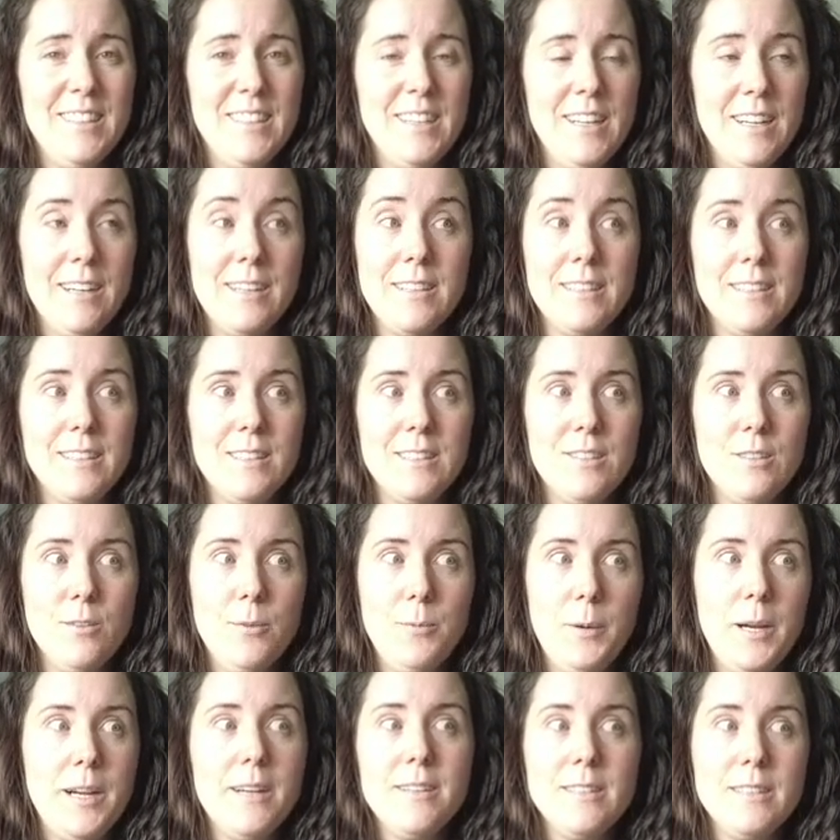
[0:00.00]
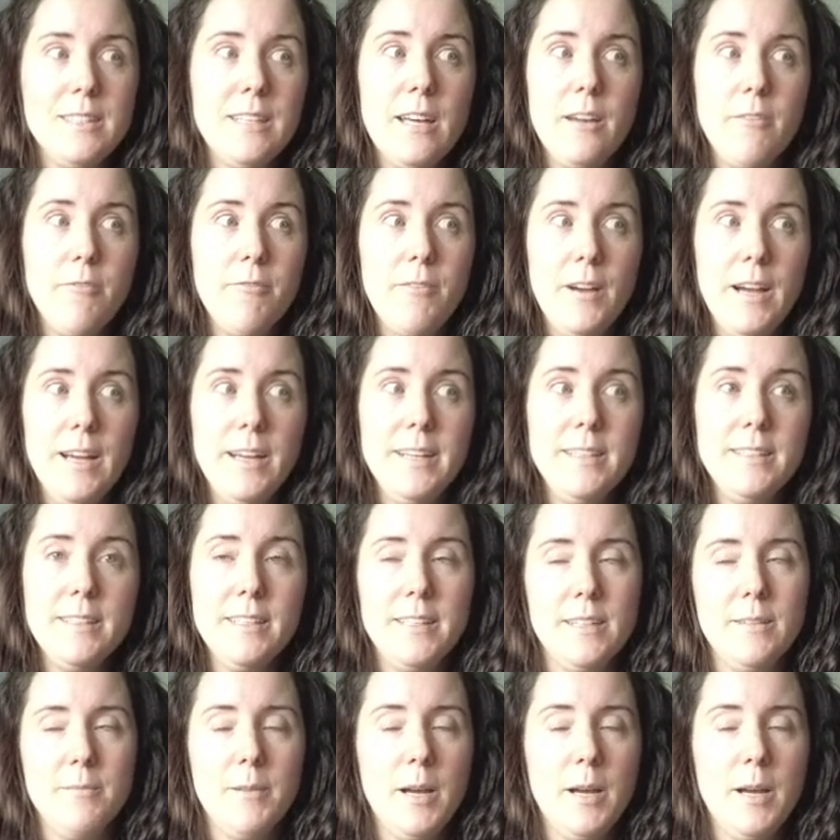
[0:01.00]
And where did I find him?